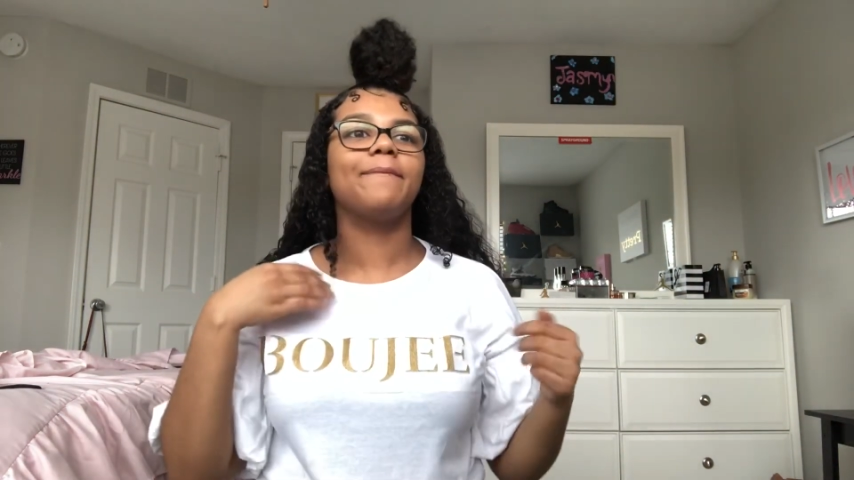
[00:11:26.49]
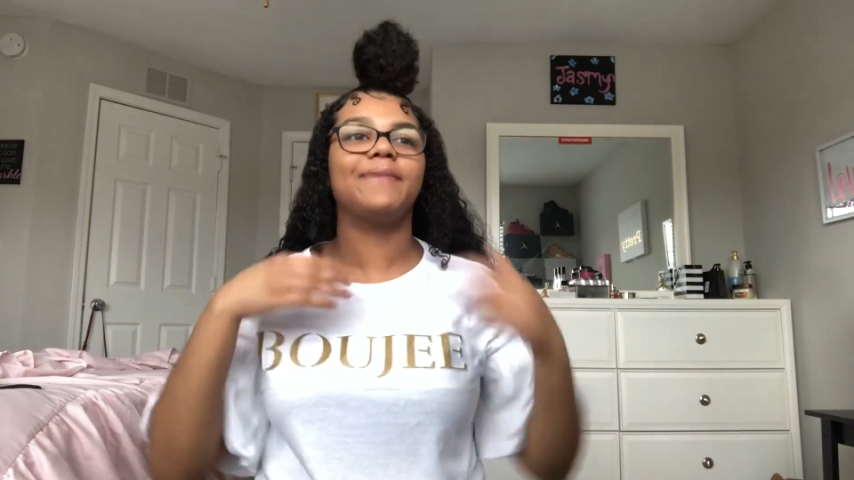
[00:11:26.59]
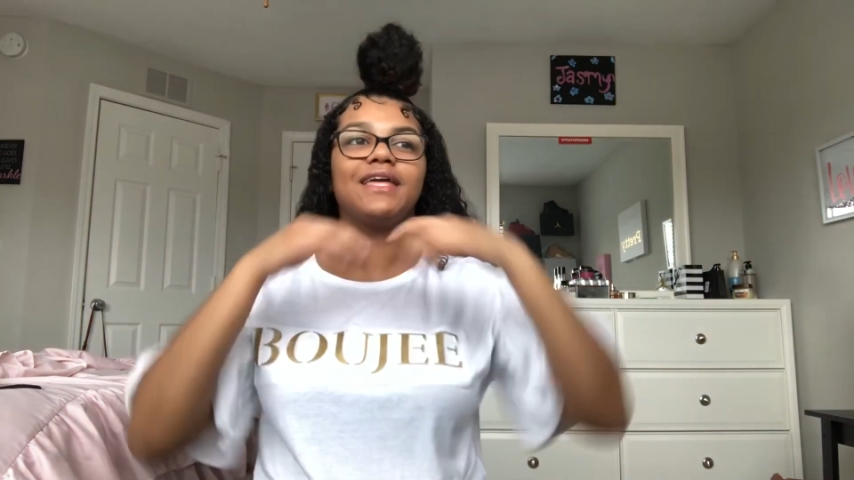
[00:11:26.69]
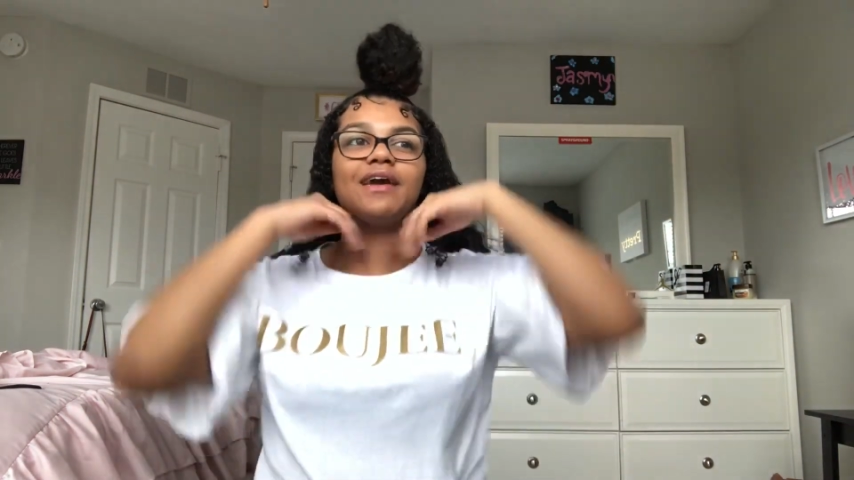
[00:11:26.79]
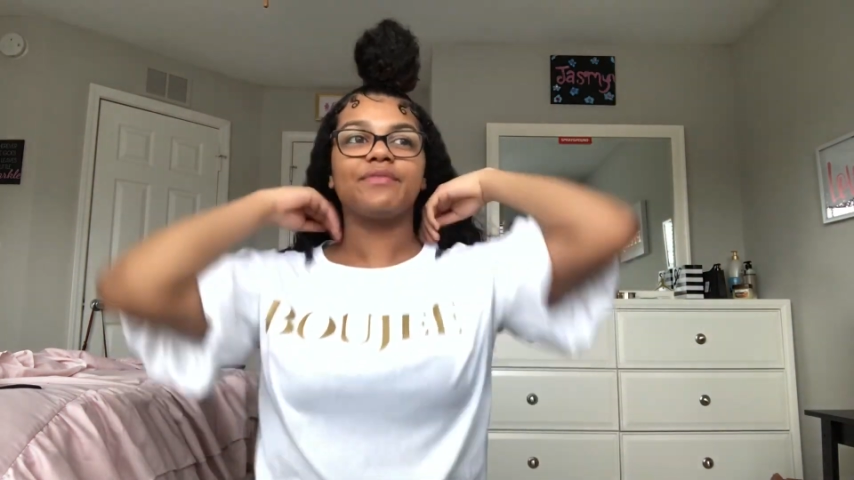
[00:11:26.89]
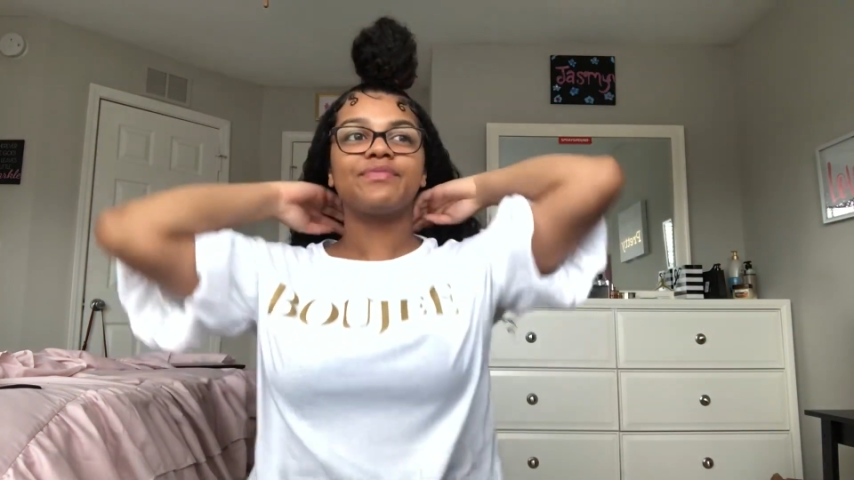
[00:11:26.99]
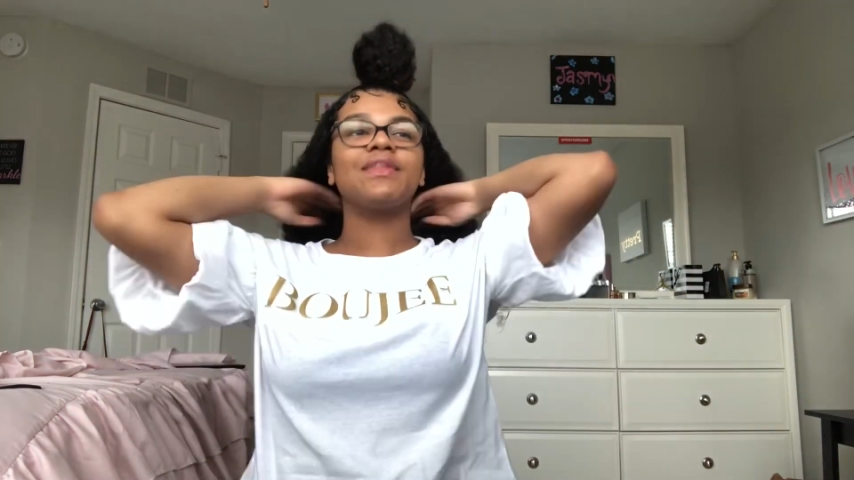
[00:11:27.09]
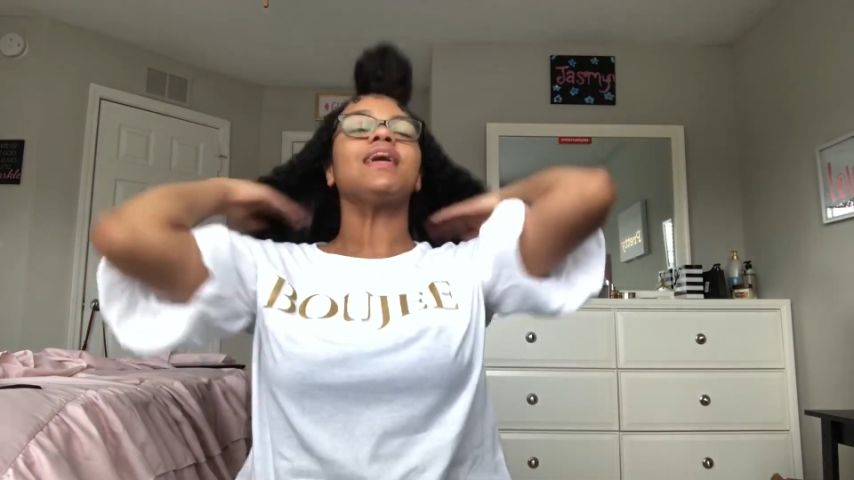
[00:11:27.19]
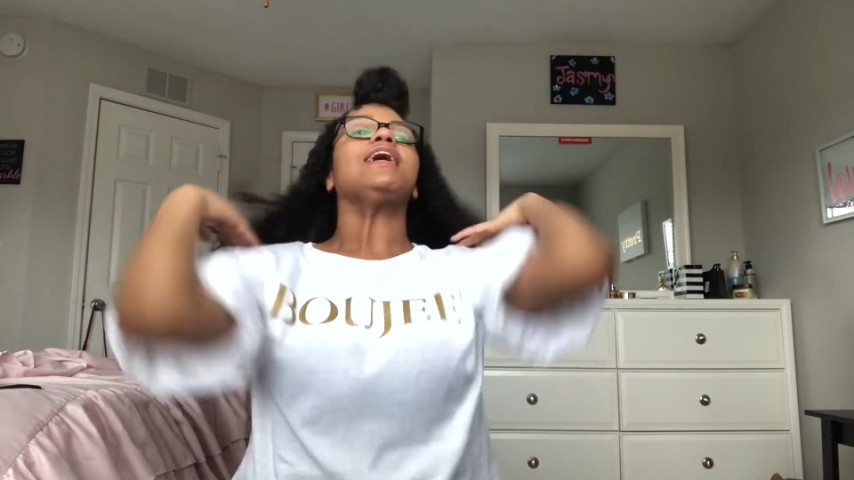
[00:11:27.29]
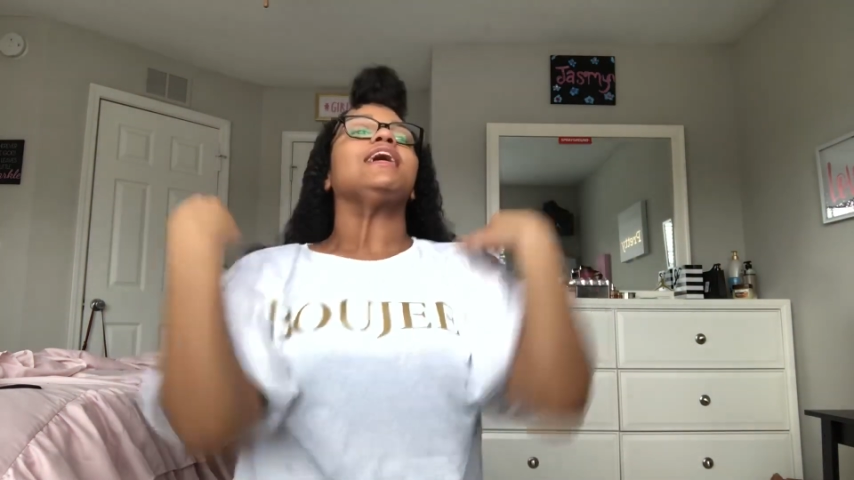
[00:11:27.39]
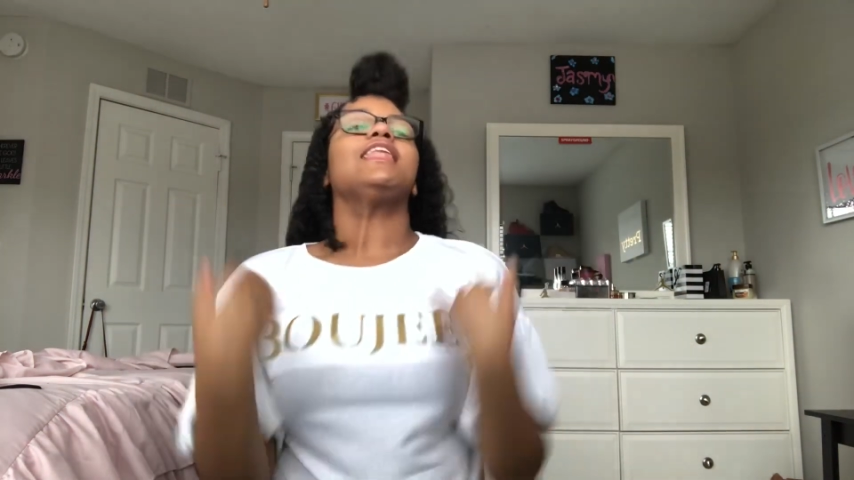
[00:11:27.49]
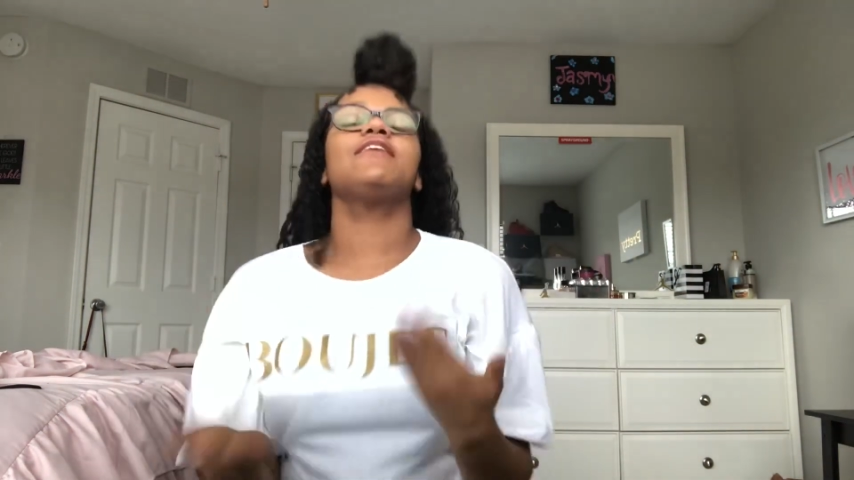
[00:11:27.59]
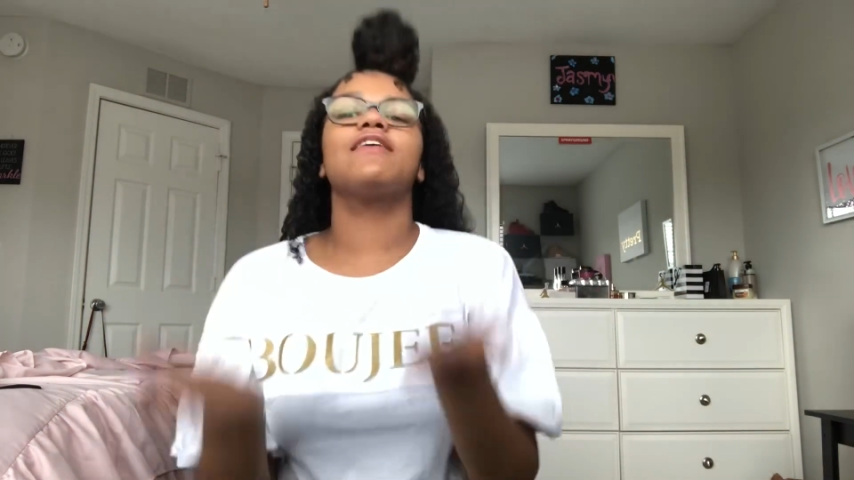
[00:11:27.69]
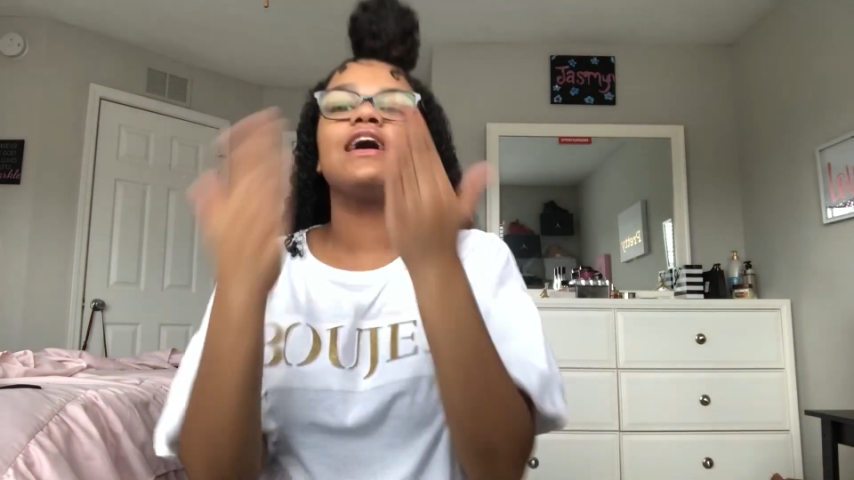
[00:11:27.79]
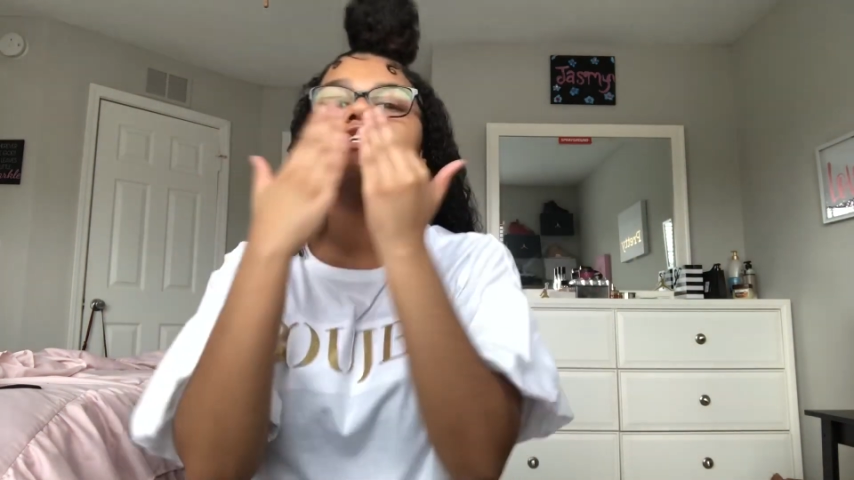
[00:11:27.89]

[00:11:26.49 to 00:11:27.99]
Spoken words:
but yeah, love you